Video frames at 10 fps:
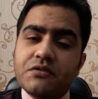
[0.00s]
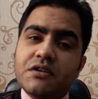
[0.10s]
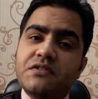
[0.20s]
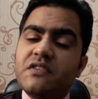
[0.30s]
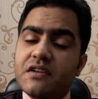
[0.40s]

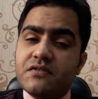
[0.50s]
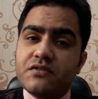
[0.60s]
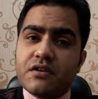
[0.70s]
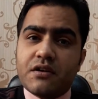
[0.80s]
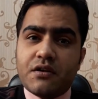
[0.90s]
is changed
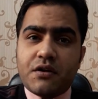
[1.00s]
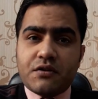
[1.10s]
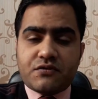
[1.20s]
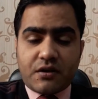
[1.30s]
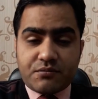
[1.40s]

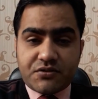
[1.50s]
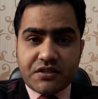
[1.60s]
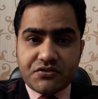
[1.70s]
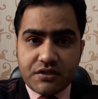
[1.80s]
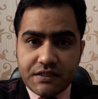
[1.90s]

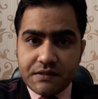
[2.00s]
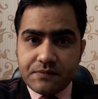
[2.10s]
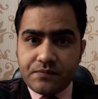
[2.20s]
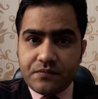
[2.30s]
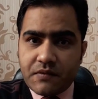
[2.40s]
substantially,
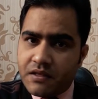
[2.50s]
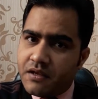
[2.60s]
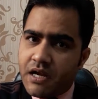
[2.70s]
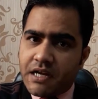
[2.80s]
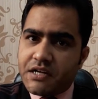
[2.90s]

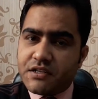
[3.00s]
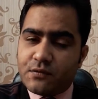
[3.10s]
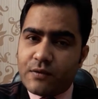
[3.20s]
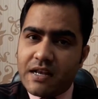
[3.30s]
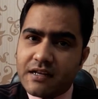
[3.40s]
and it is a
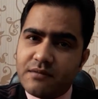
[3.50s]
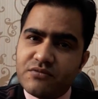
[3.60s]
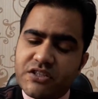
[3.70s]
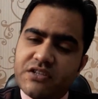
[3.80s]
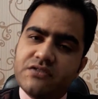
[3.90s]
welcome
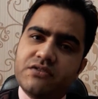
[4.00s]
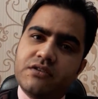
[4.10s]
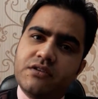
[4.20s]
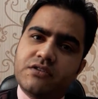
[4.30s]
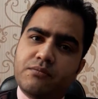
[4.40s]
change.
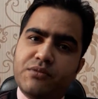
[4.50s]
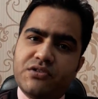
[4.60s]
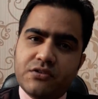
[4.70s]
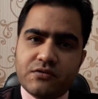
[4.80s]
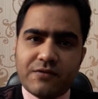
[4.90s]
It's a
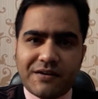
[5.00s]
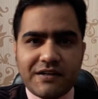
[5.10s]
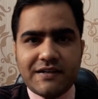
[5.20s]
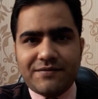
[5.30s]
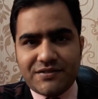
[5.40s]
business friendly
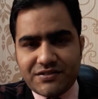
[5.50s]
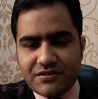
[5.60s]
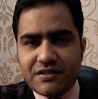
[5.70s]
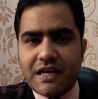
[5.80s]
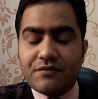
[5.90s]

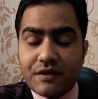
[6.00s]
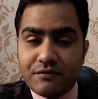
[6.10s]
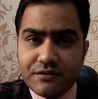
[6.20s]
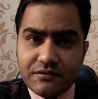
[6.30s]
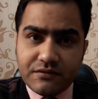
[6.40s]
definition they have
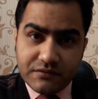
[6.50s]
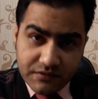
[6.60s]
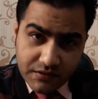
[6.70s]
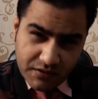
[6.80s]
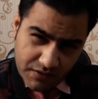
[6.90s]
given.
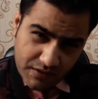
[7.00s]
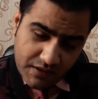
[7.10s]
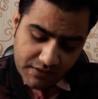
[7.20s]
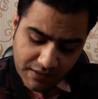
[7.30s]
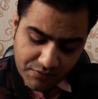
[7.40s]

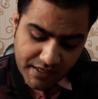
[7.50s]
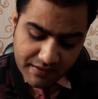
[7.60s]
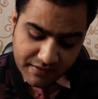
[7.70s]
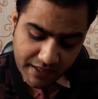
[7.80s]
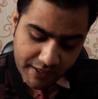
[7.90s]
Now they are
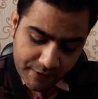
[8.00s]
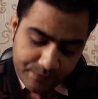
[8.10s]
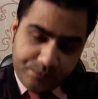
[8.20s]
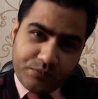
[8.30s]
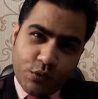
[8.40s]

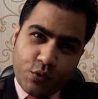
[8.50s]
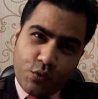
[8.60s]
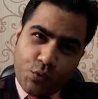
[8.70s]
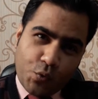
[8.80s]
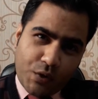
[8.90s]
saying,
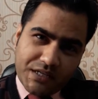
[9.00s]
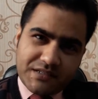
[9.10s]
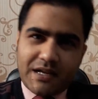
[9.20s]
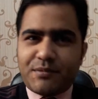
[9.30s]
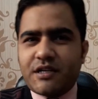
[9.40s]
what is
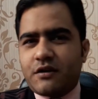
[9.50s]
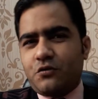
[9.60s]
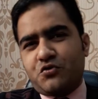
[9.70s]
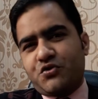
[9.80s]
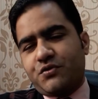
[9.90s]
capital
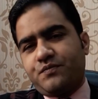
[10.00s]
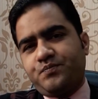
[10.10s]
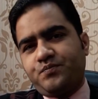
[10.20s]
goods?